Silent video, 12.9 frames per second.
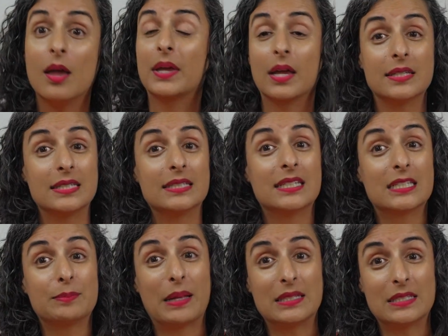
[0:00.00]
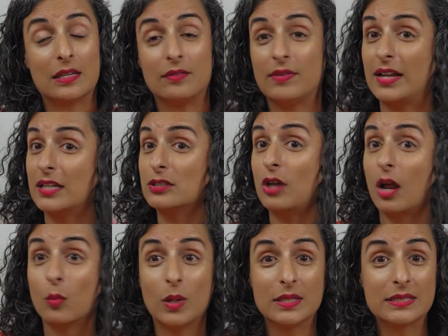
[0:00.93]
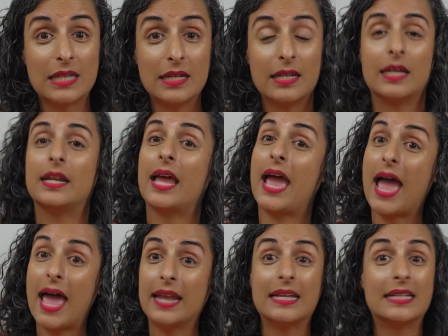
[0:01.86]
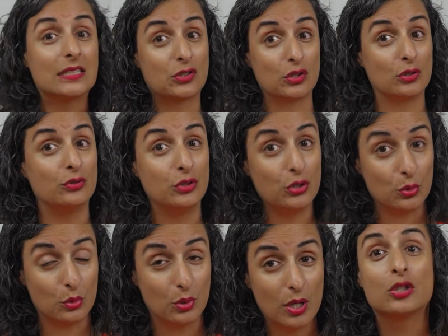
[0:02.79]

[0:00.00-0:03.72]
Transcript: because it's expensive and it's not well studied and it's still new.